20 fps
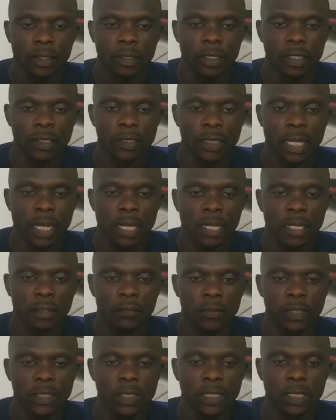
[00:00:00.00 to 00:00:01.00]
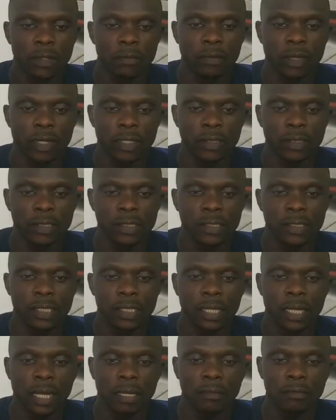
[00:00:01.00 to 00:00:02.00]
liter which delivers
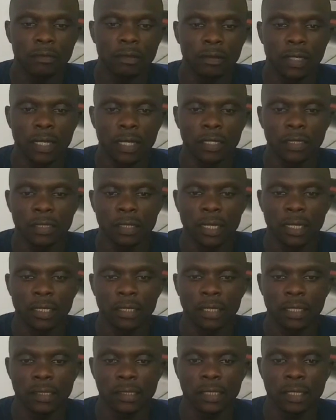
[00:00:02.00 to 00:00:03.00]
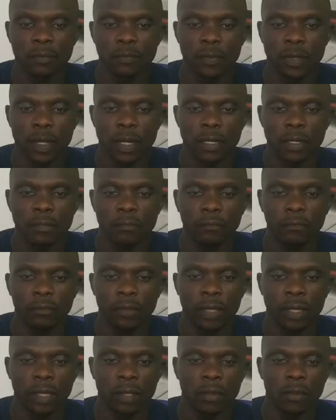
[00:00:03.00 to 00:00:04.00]
easy handling and exemplary
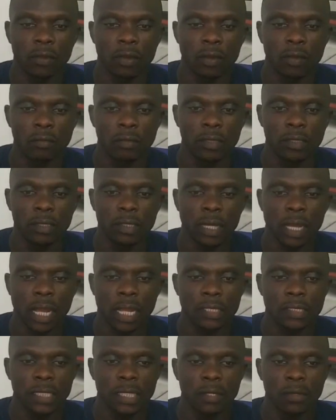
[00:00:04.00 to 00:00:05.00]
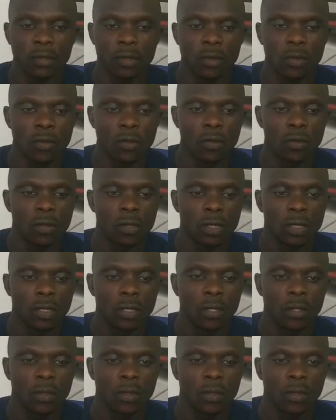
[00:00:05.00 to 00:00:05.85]
fuel economy at a low